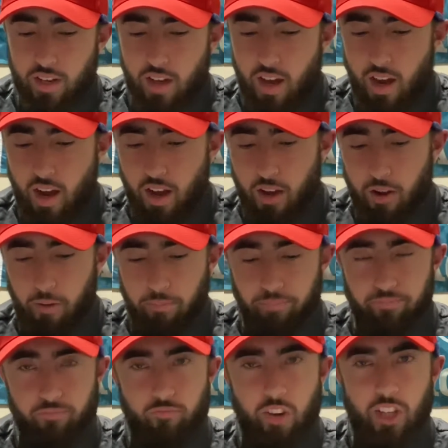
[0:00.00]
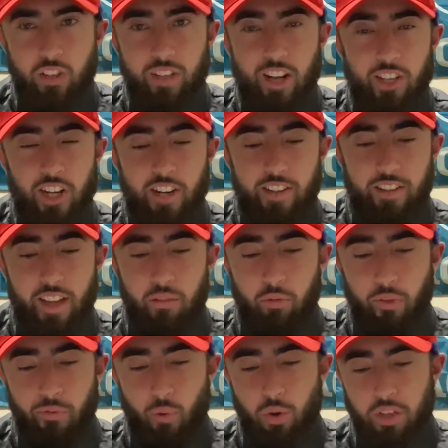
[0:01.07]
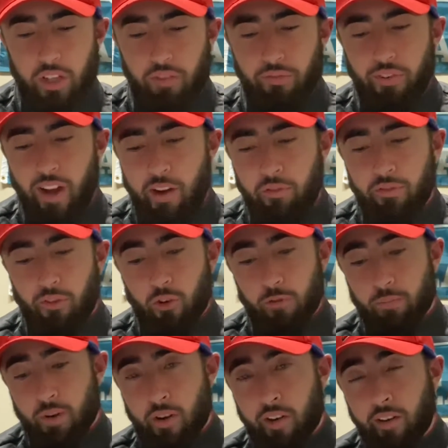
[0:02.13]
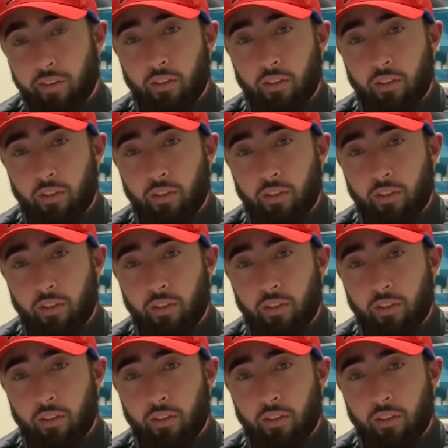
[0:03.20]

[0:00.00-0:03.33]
Um, Rangers outshot the Devils 14 5 in first period.